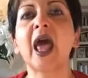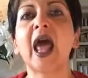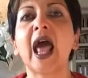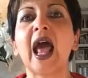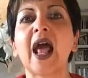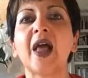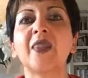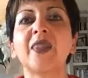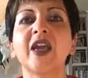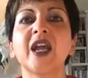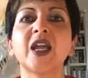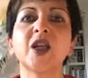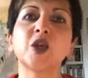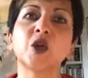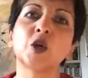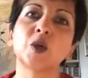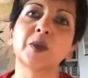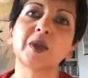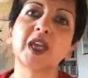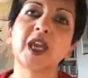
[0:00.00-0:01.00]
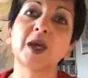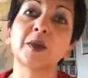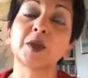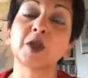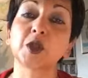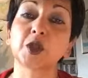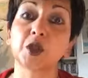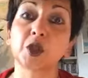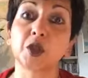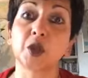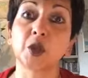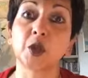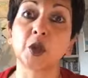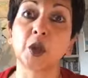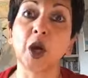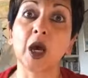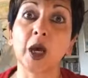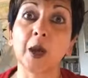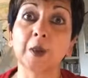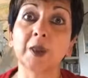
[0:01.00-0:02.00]
and then you'll be able to
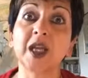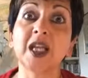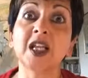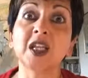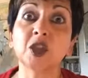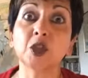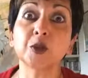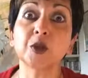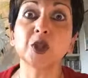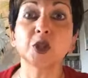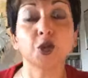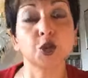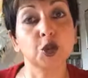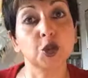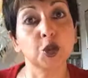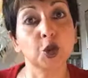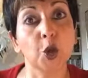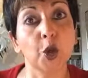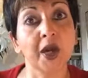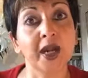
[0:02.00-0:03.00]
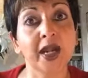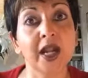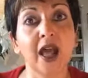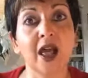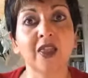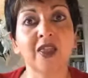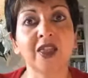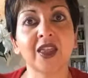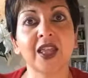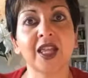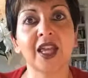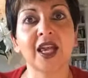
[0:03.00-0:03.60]
be eligible to join the